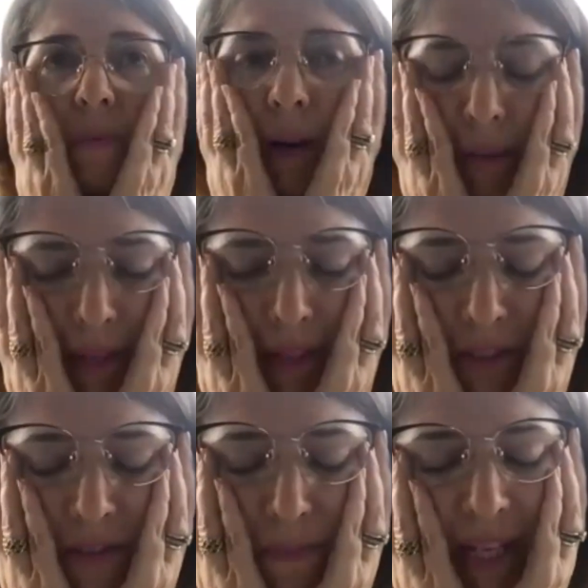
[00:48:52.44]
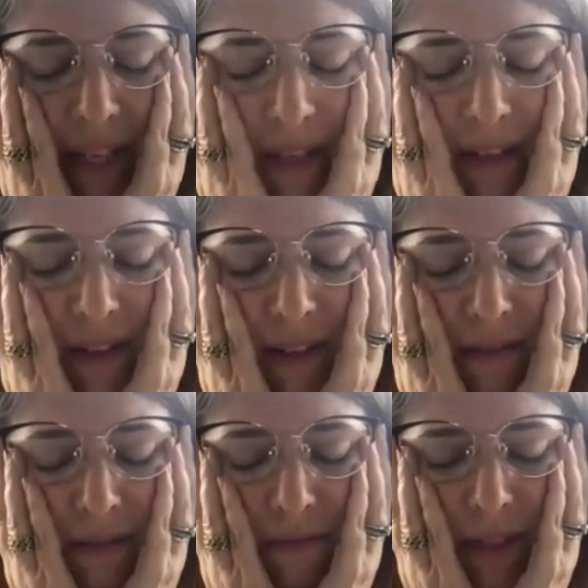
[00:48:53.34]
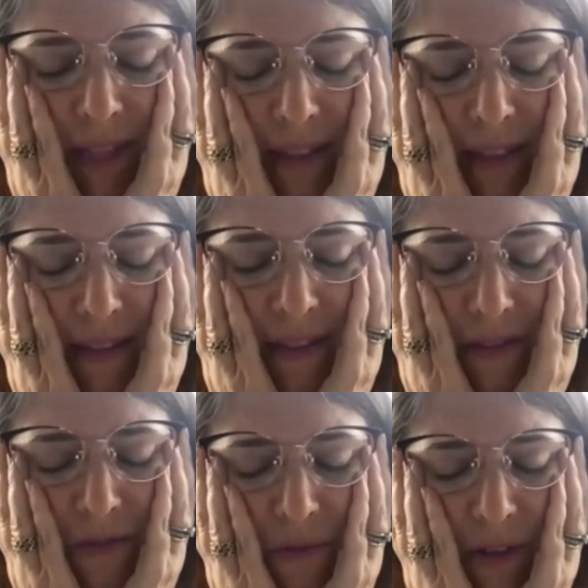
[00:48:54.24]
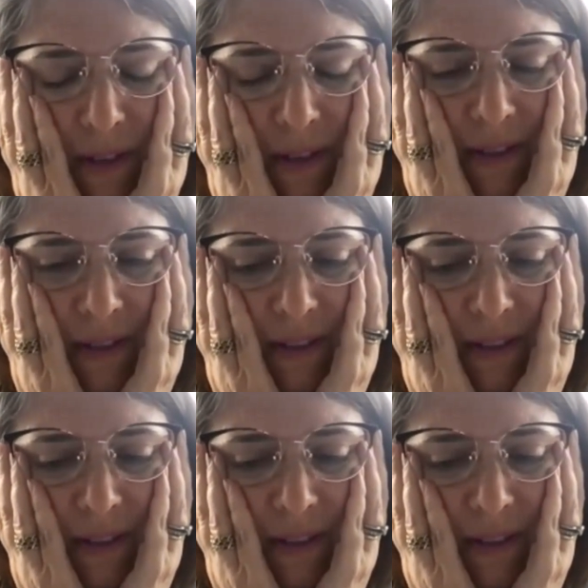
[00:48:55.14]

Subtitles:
Why am I just blanking on what that stands for?